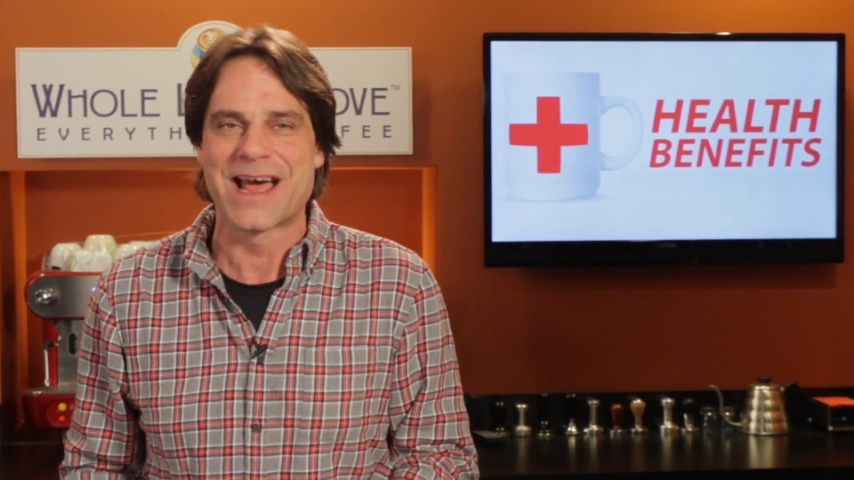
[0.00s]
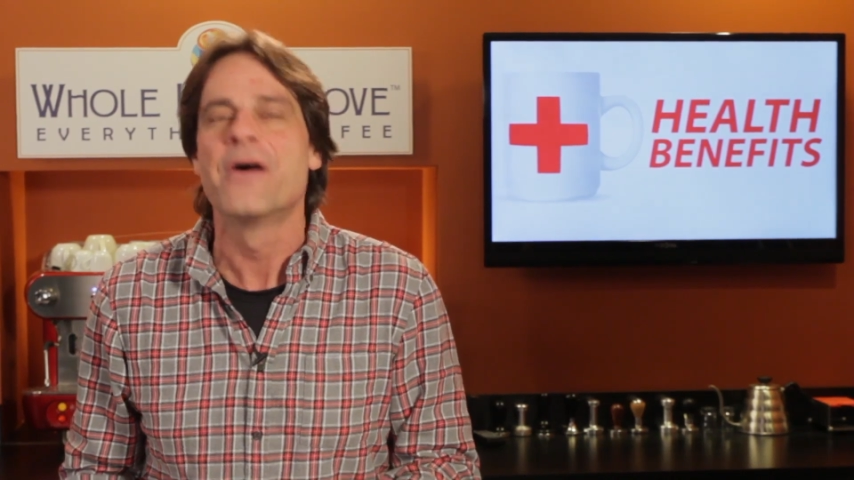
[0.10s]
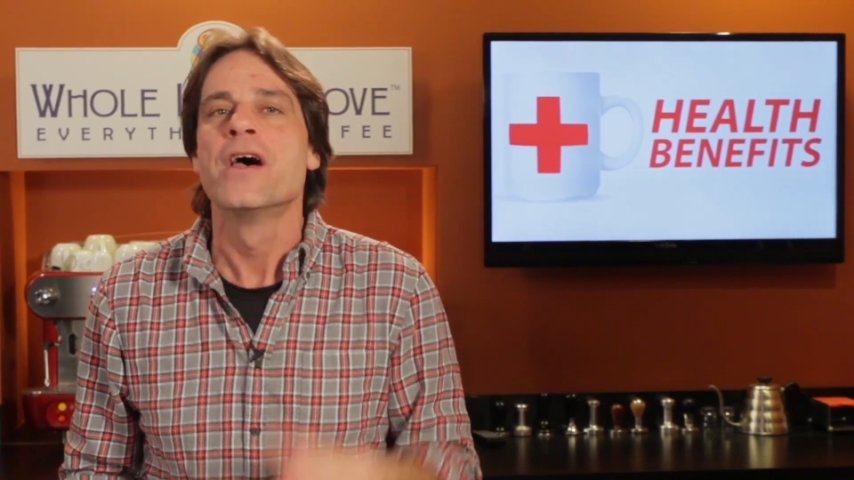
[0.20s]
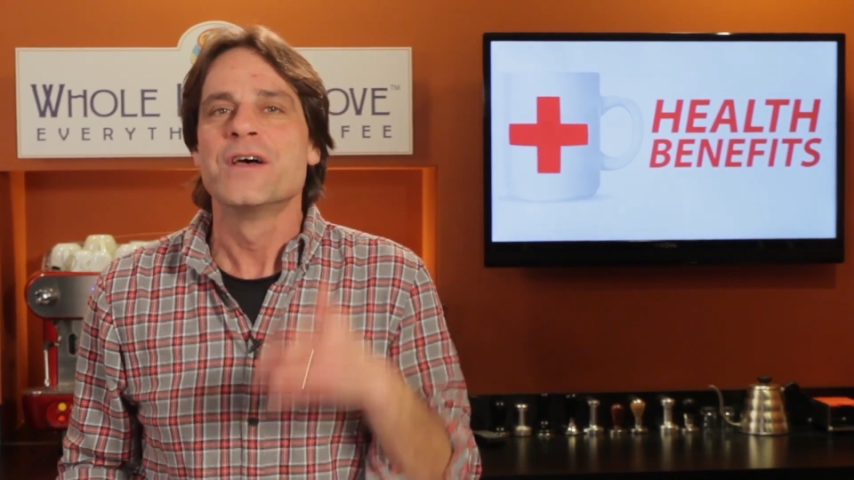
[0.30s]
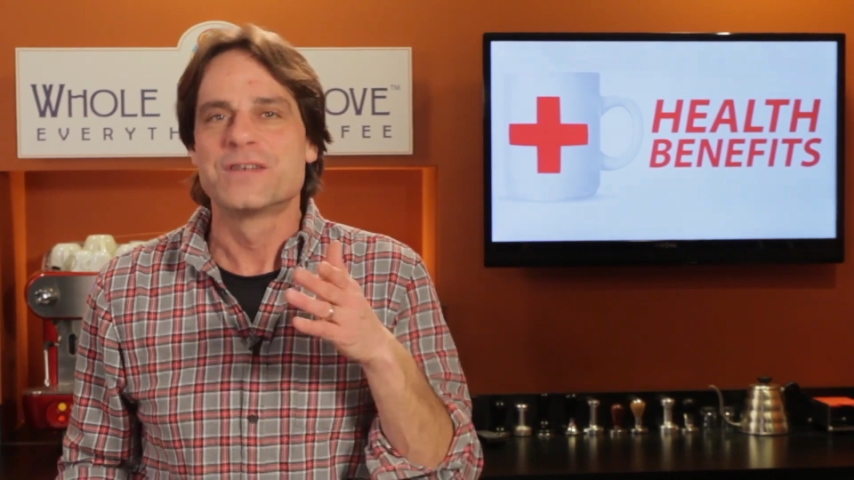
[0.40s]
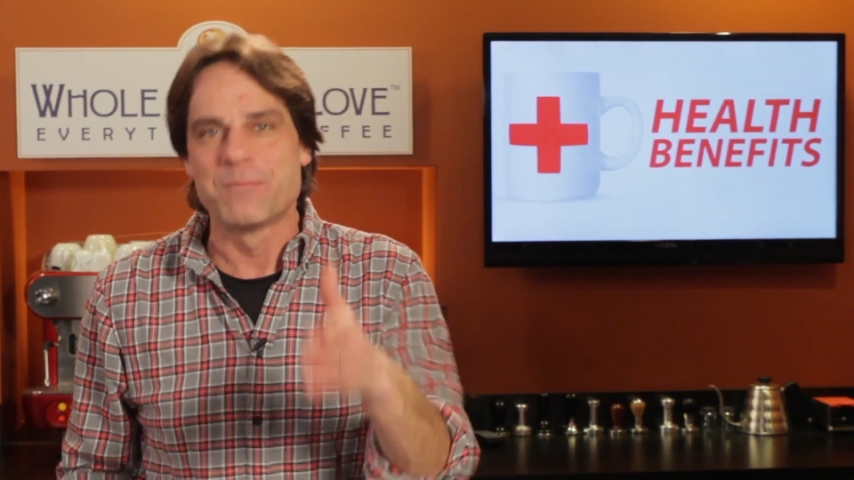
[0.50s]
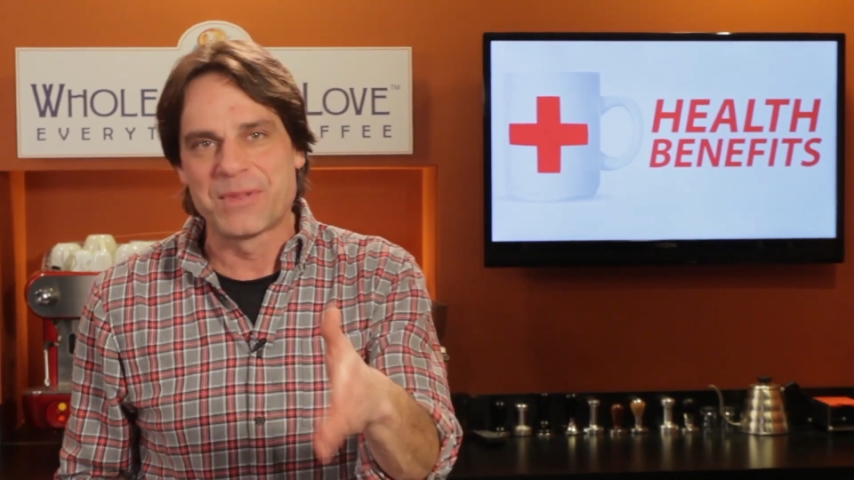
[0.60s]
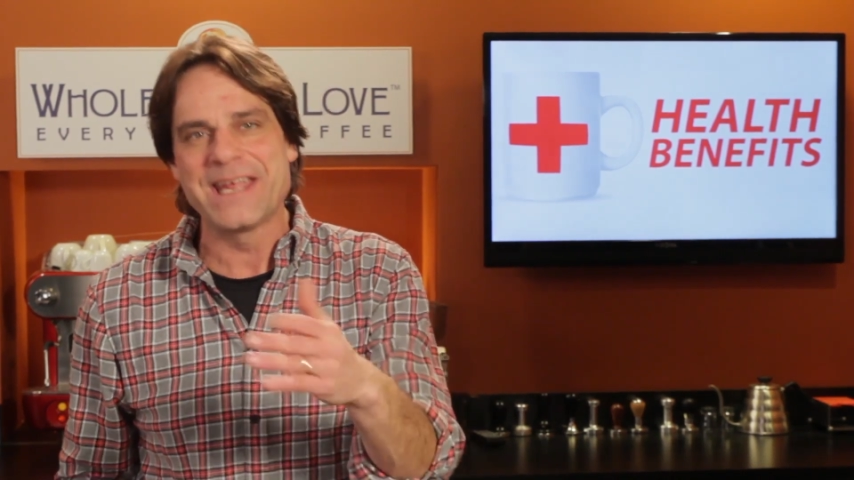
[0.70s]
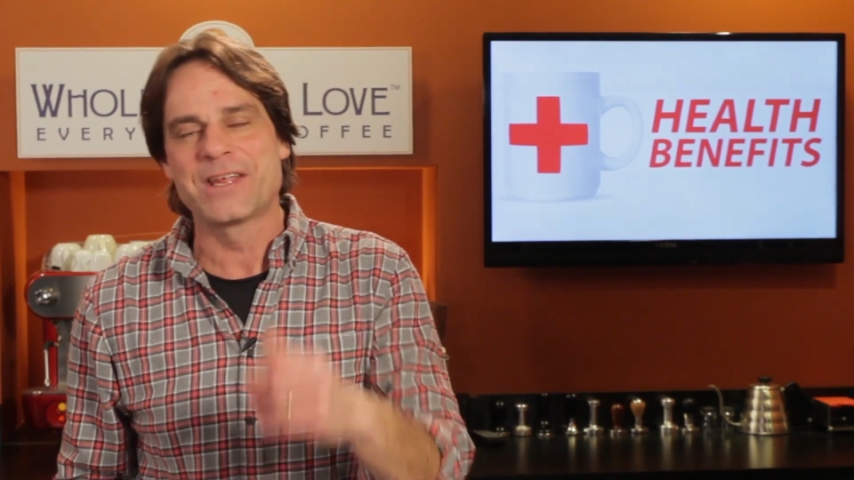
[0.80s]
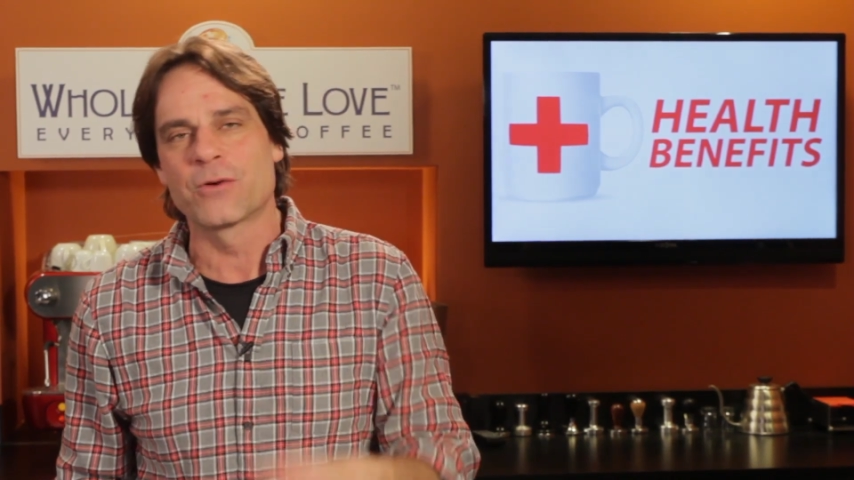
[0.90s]
Now, to
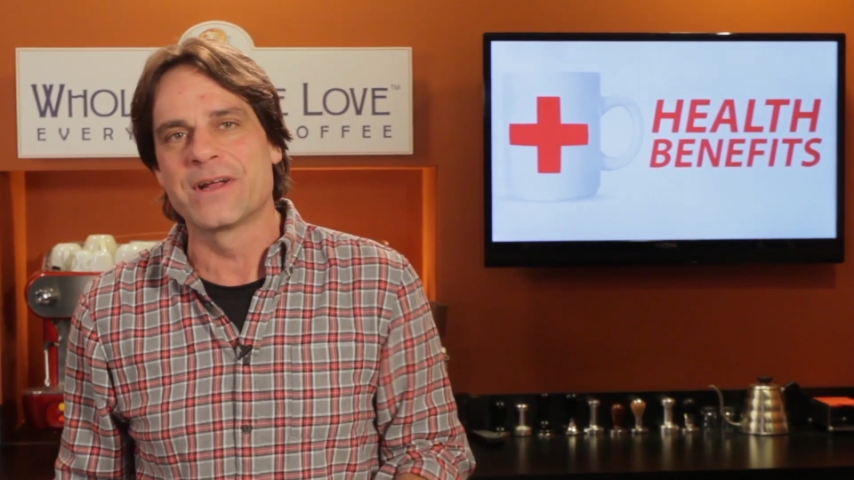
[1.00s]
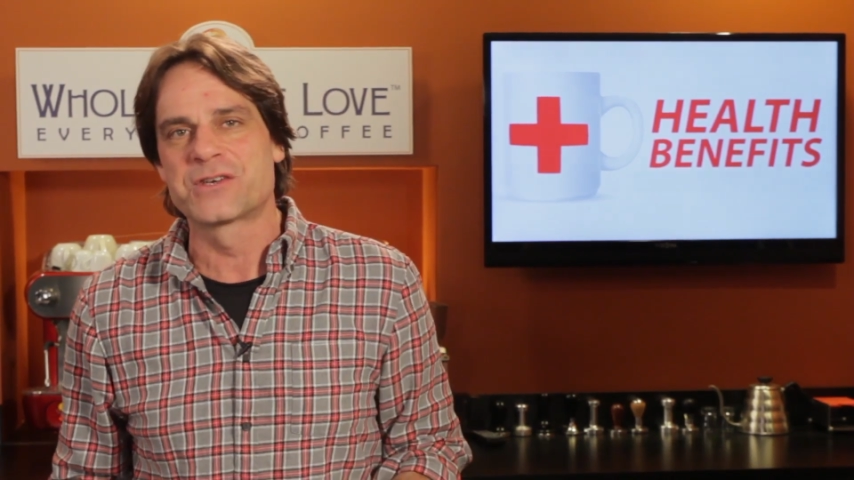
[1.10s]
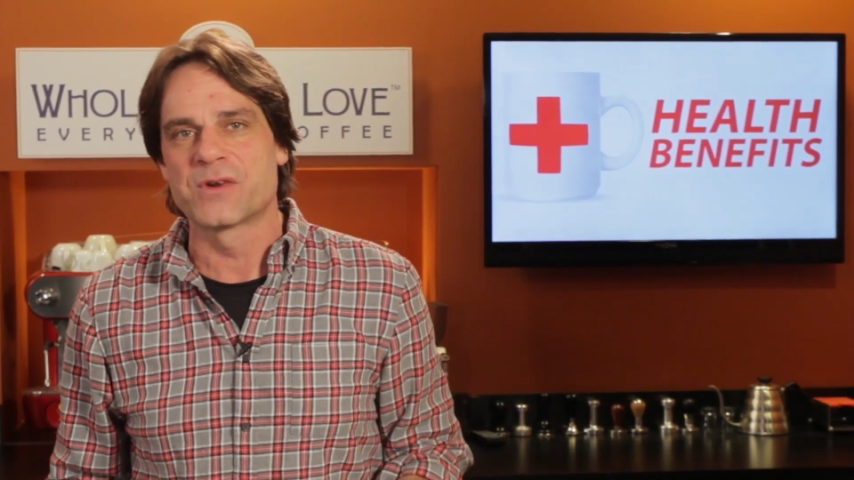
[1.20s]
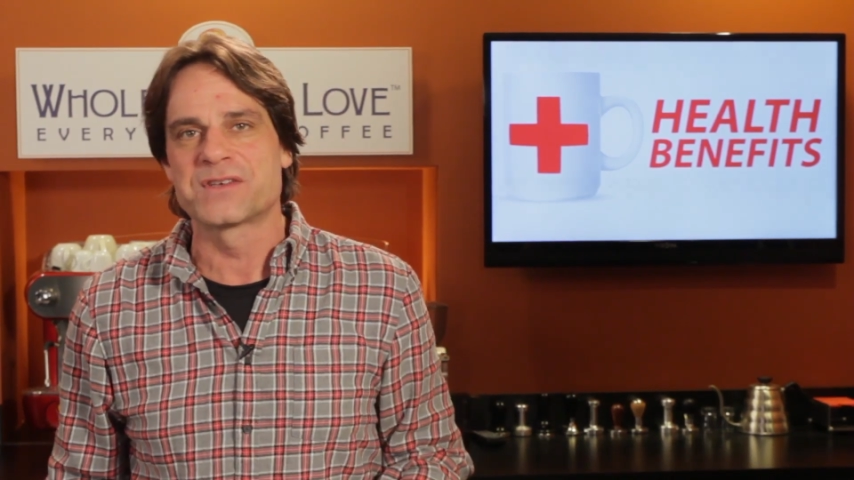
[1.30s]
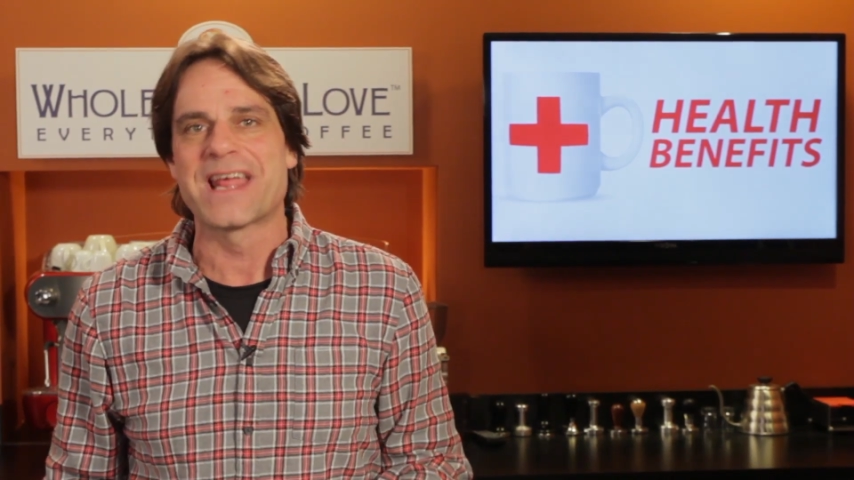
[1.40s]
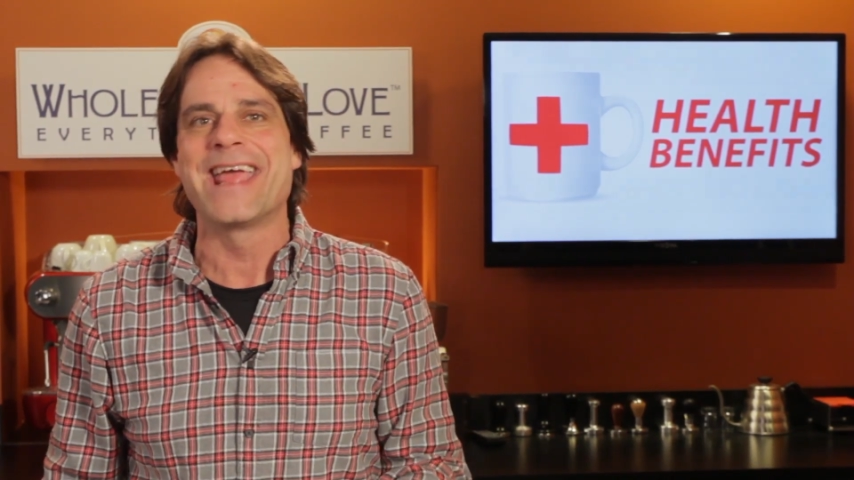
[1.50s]
pique your interest,